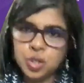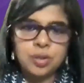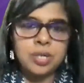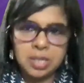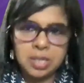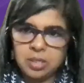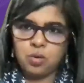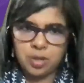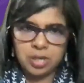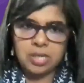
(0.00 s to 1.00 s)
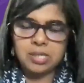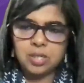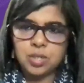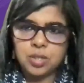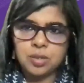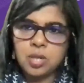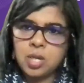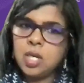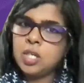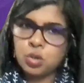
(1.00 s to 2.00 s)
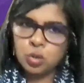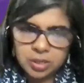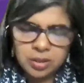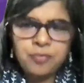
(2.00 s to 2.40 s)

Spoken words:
journey in the organization. So if